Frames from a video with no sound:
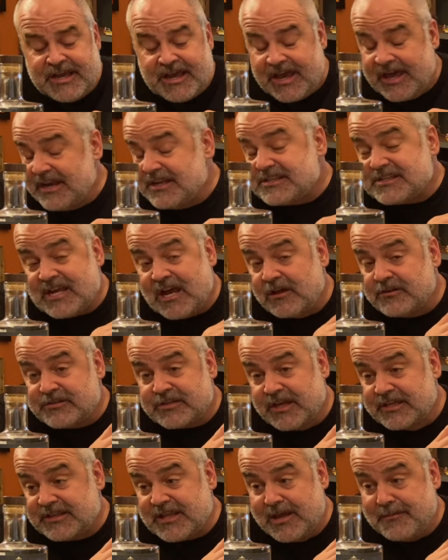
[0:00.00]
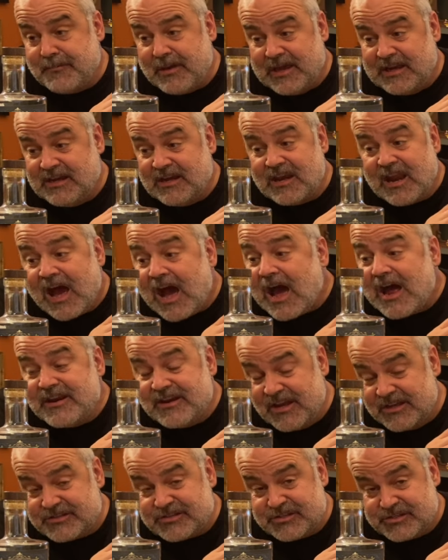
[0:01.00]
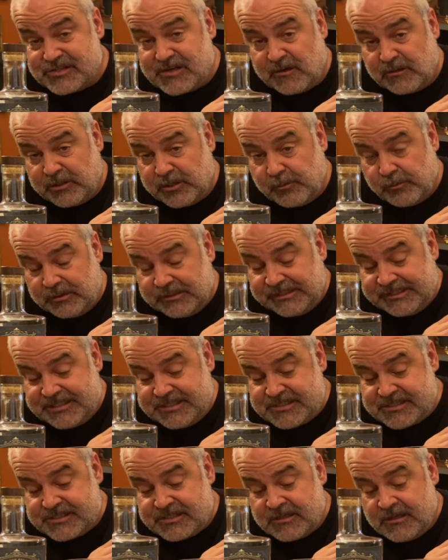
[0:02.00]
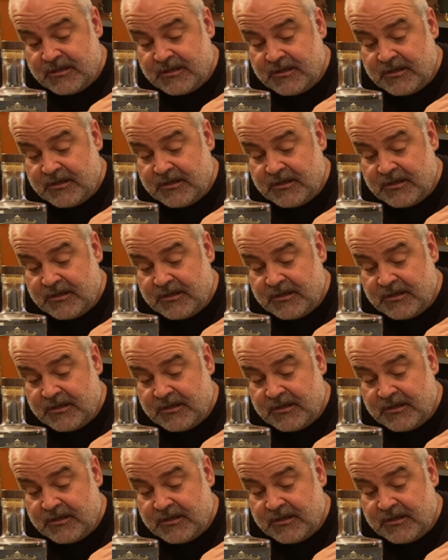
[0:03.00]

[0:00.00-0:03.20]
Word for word: and it sounds like they may not necessarily release